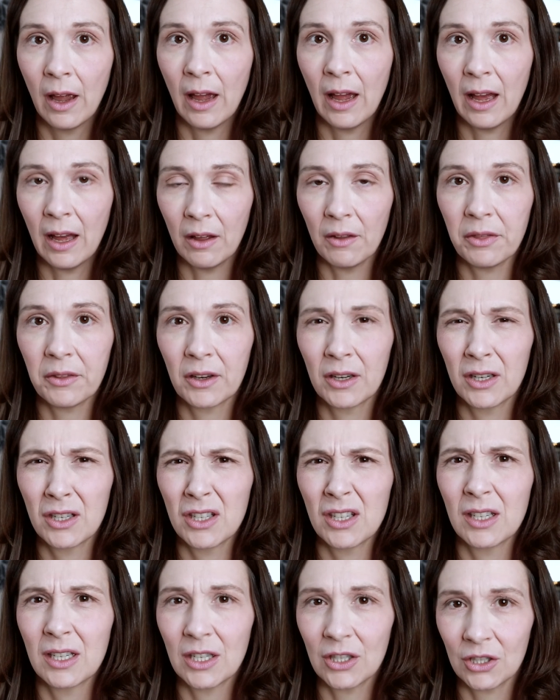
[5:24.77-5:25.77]
health
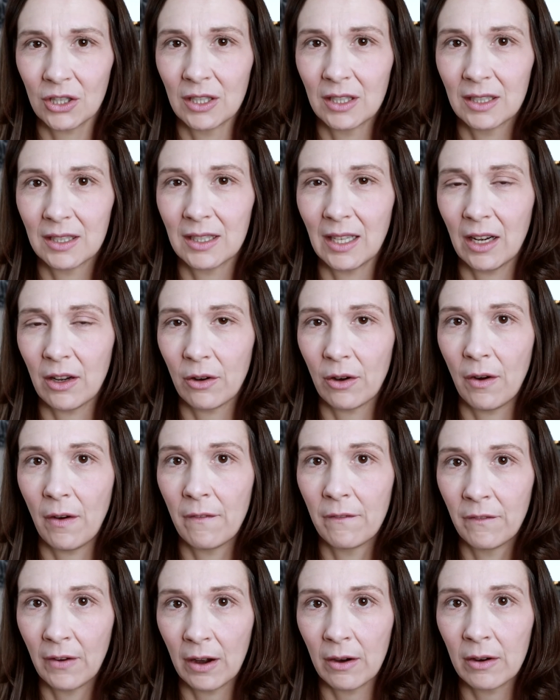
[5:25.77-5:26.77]
conditions that are
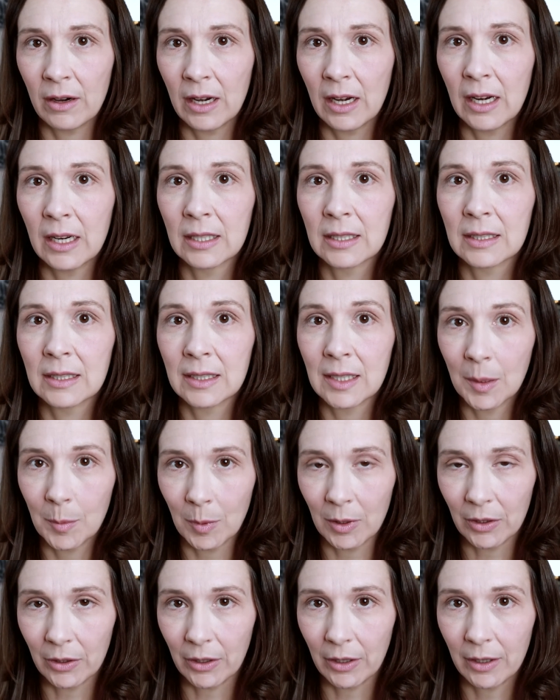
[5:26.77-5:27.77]
very
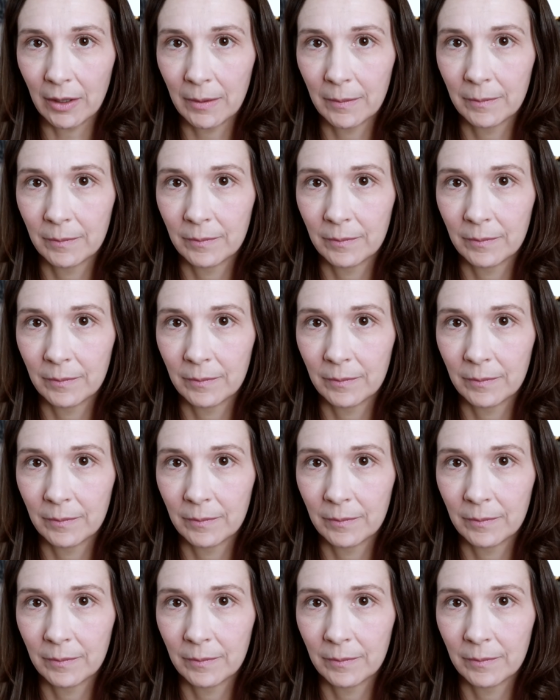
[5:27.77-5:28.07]
similar?